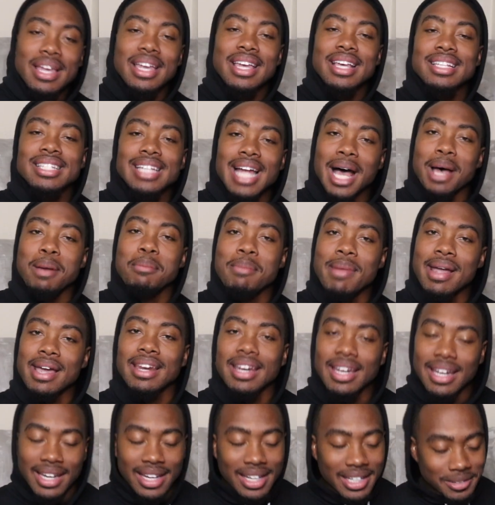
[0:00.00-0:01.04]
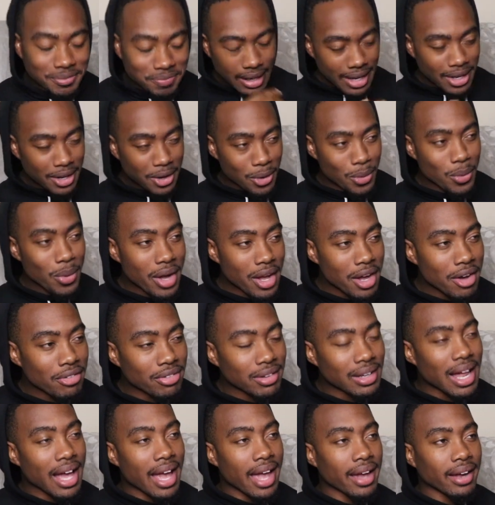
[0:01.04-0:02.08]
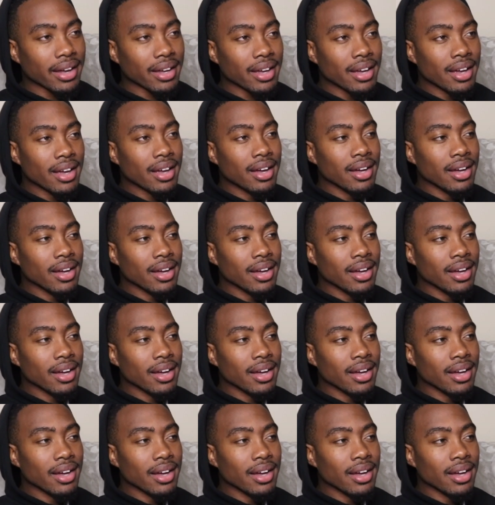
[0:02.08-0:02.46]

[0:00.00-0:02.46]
he's not meaning it in a way of like,